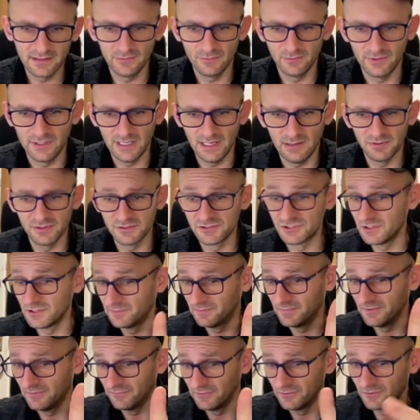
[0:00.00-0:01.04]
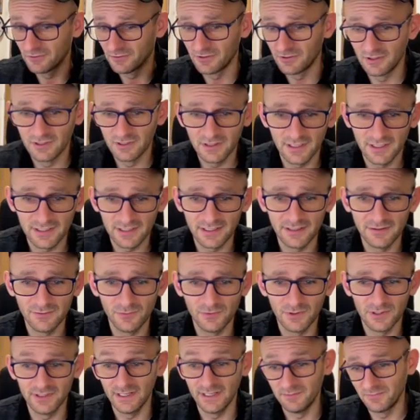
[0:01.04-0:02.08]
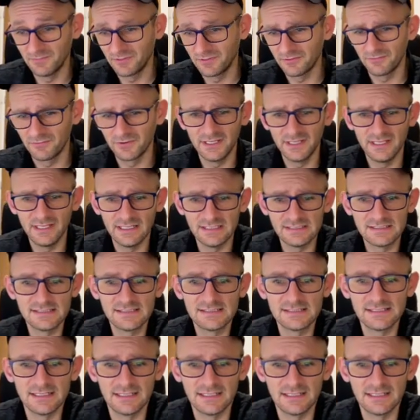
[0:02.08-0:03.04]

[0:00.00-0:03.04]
with Apple chip if you're lucky one, M3, yes.